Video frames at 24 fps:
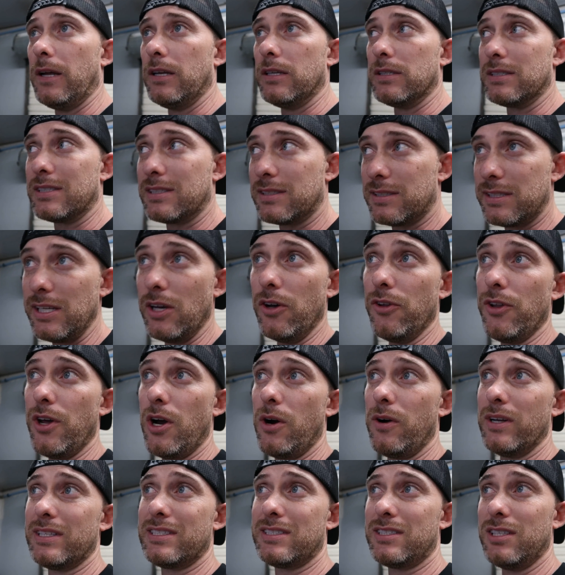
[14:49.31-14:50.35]
Still
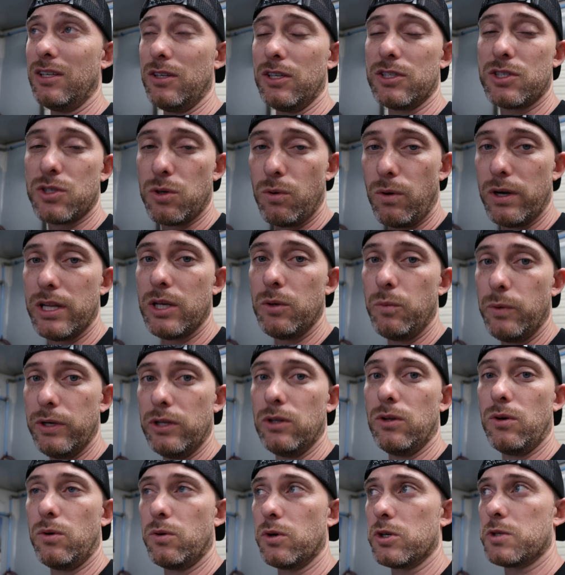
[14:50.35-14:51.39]
though, it's still a 20
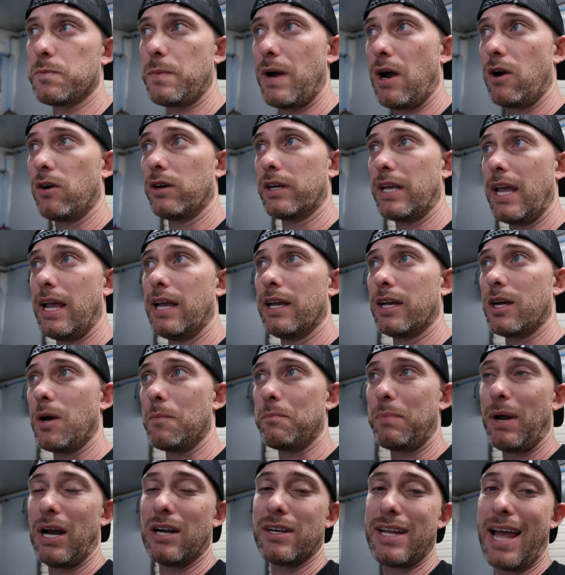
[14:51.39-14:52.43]
wheel horsepower gain
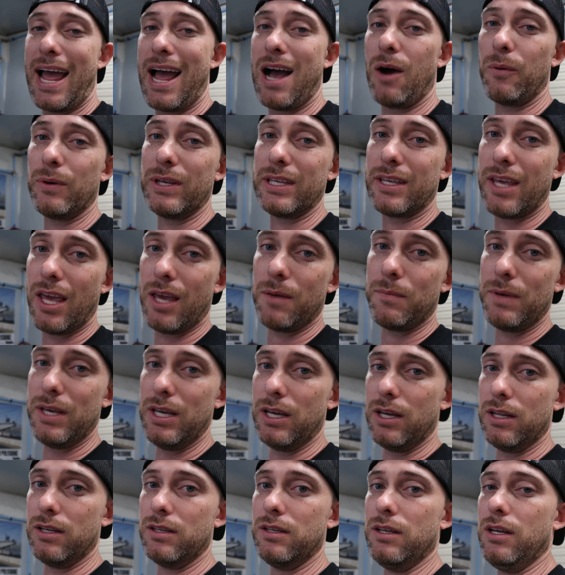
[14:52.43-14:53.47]
compared to how he came
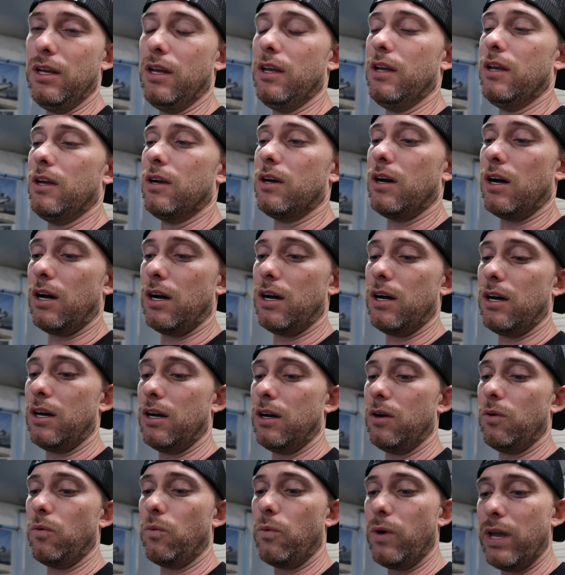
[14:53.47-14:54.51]
in
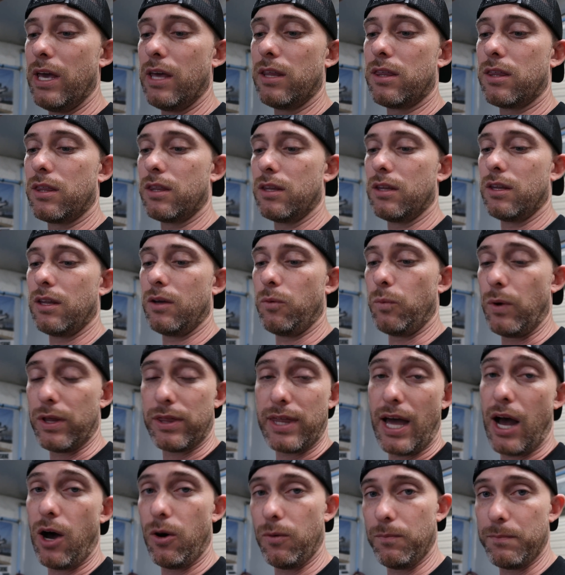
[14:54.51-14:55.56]
with
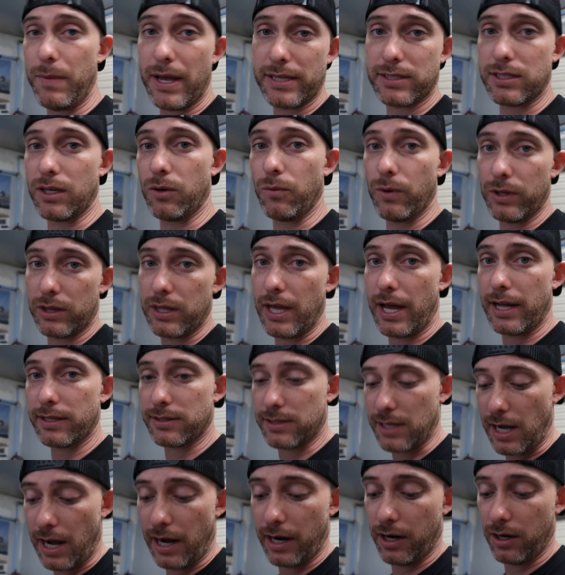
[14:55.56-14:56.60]
without messing with that
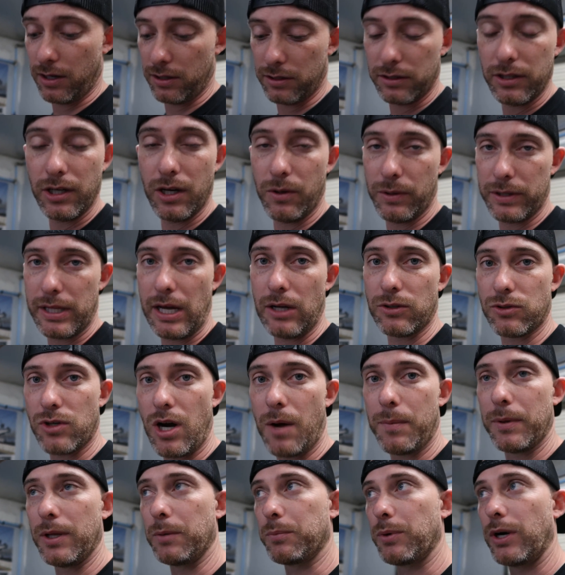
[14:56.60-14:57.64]
tire, you know, without
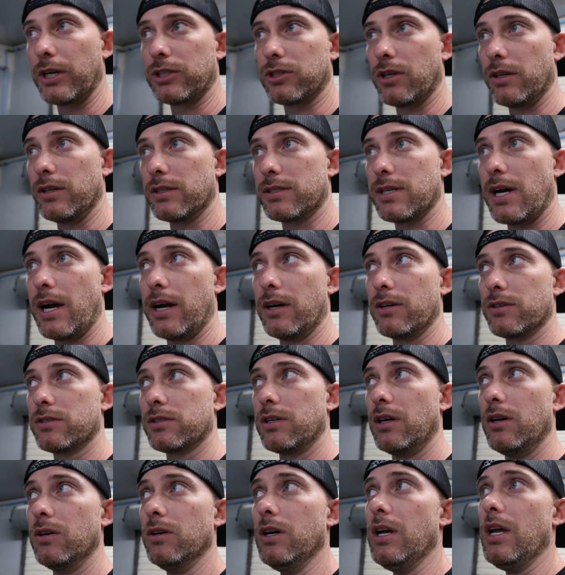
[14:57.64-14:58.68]
dropping the pressure on the tires.
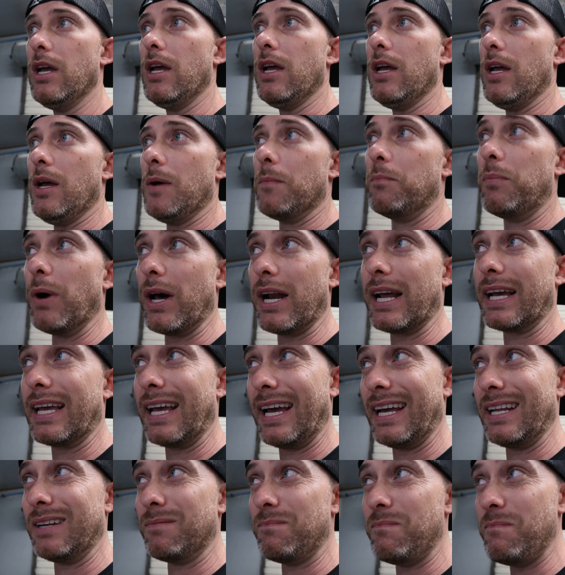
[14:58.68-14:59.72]
So, but
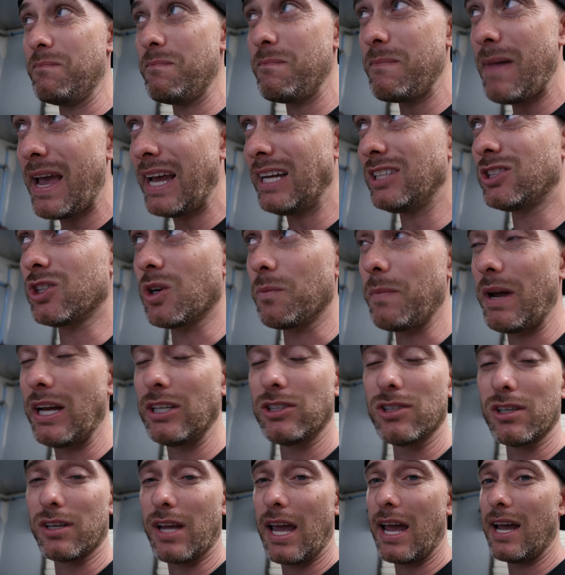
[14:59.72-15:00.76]
again,
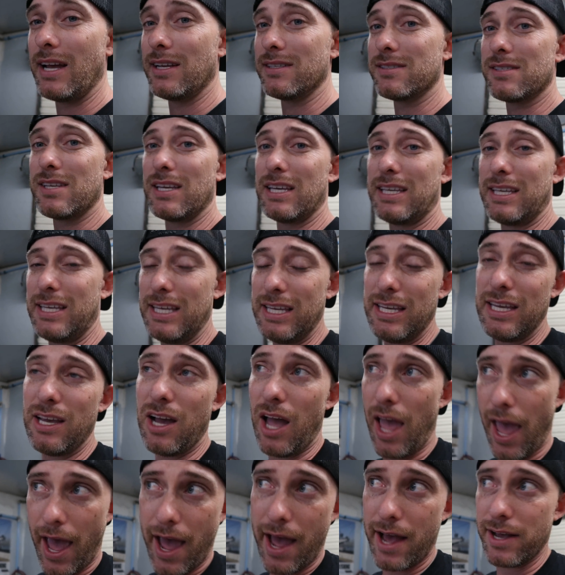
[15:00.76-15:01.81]
major gains. He
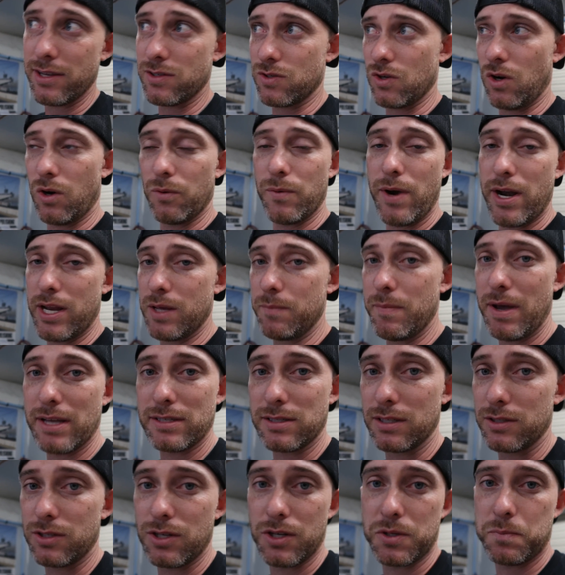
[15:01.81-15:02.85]
has already
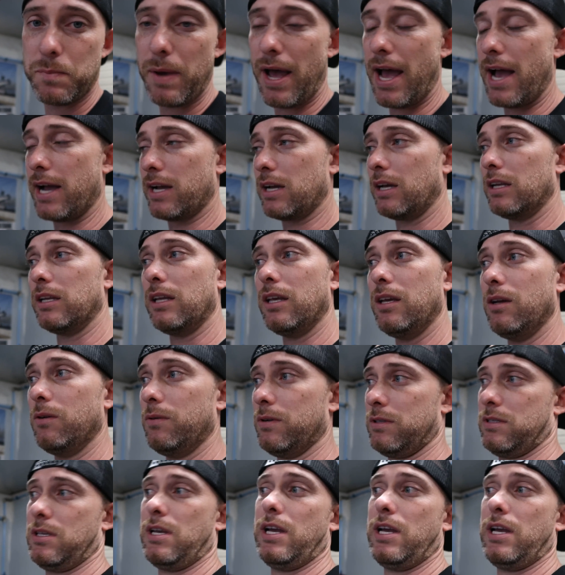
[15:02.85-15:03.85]
messaged us back and he was